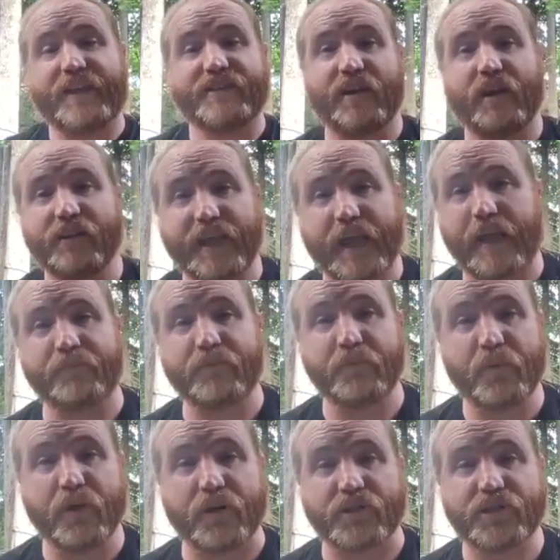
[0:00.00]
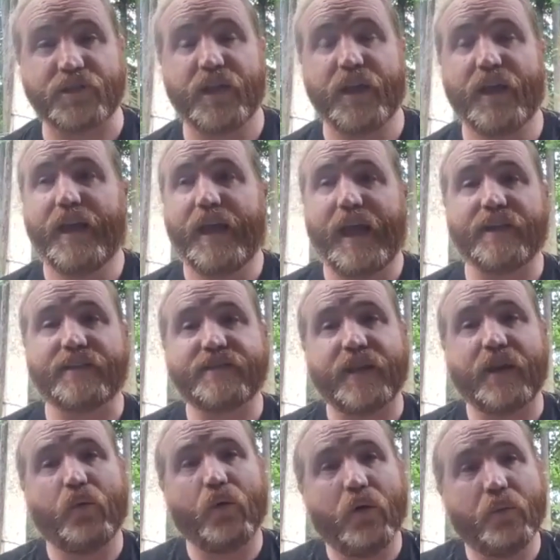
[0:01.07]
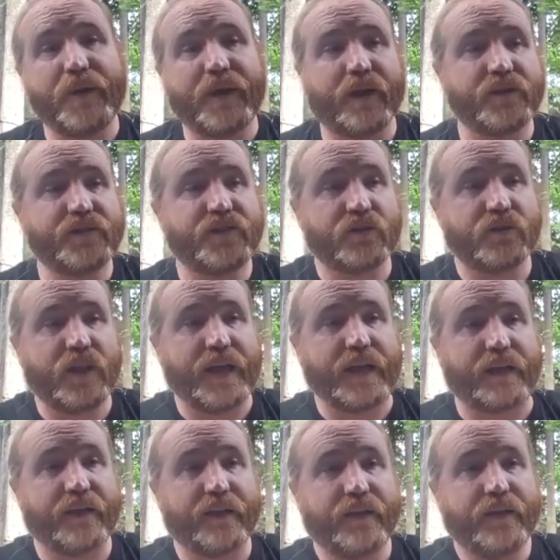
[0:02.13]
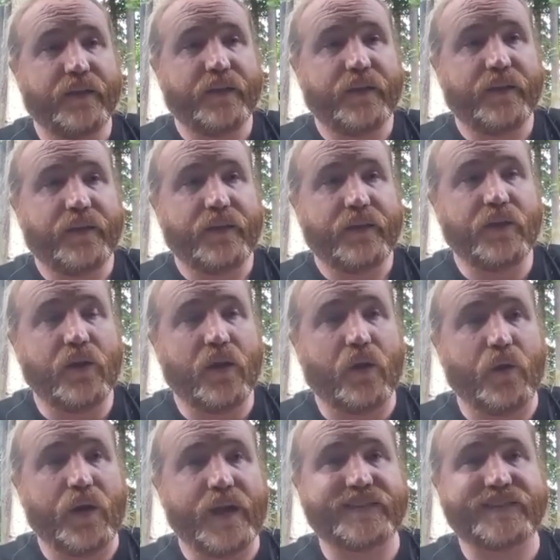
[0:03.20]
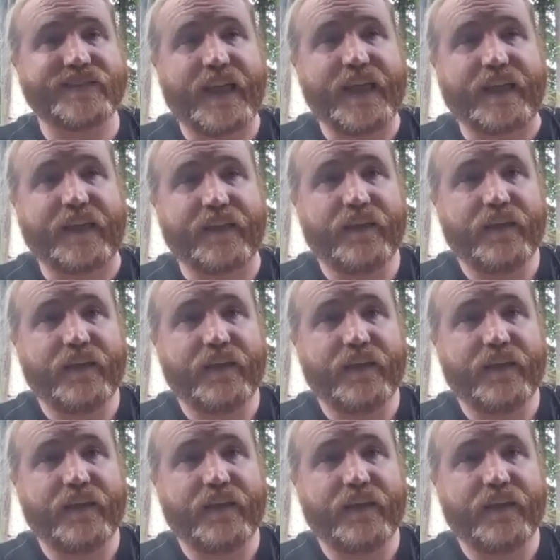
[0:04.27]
is an unkempt bush. And it's like, well, because you're like, it's like